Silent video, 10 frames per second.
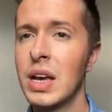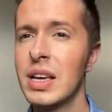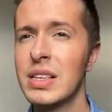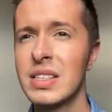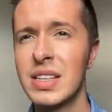
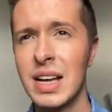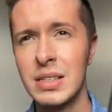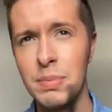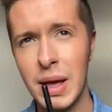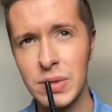Is it
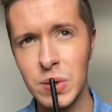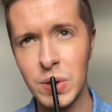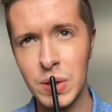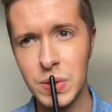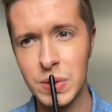Scatter Petal?
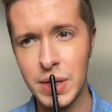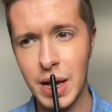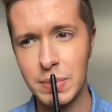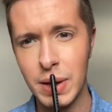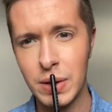No, it's not
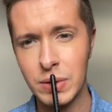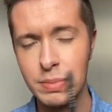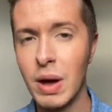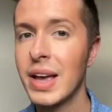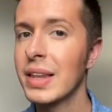Scatter Petals.
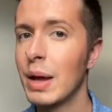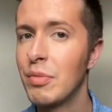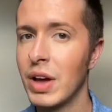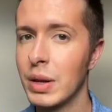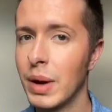But I'll get the name
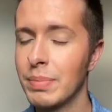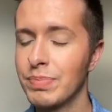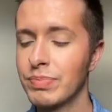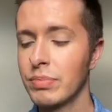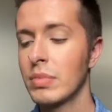of it anyway.
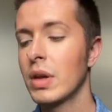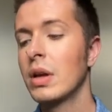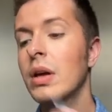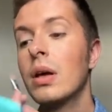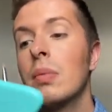
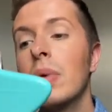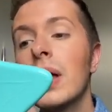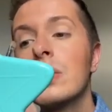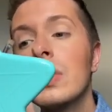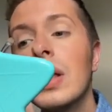But yeah,
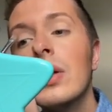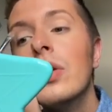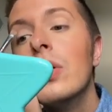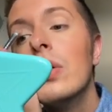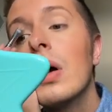it's one of their
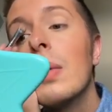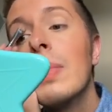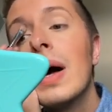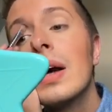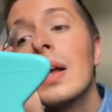new like
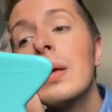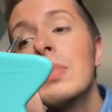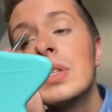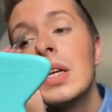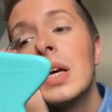matte
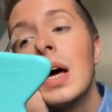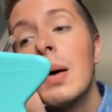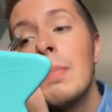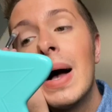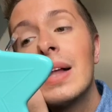
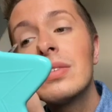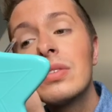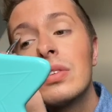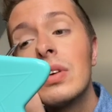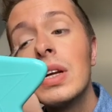
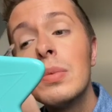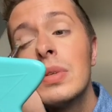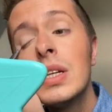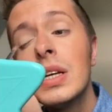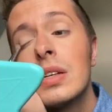
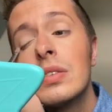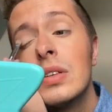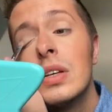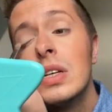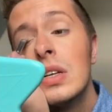lipsticks.
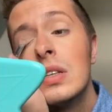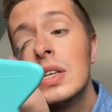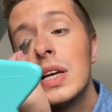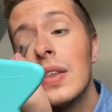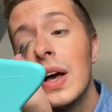So
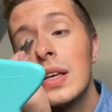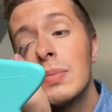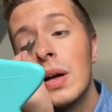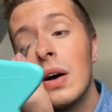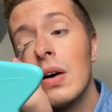yeah, that is
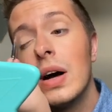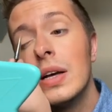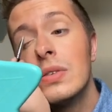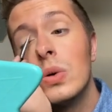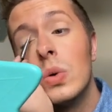my
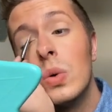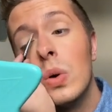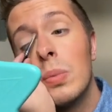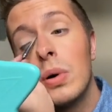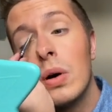eyes
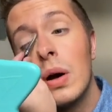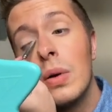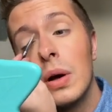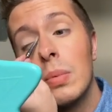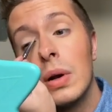all primed
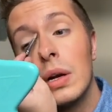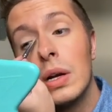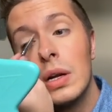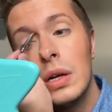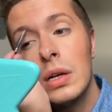up a
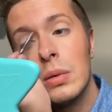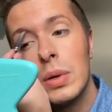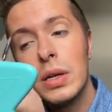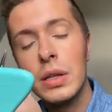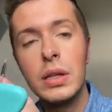little
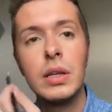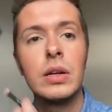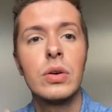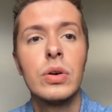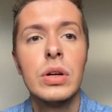bit in
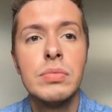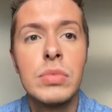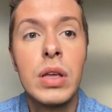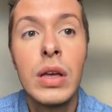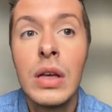the corner.
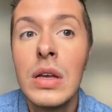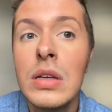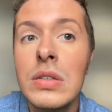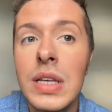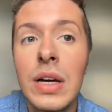
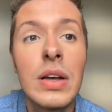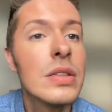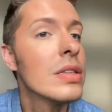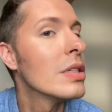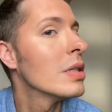See how nice
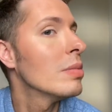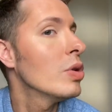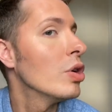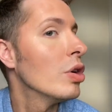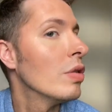and
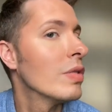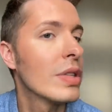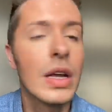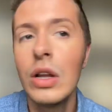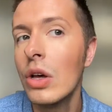smooth does
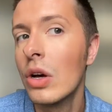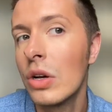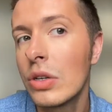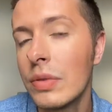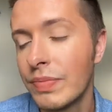that
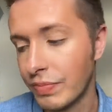look?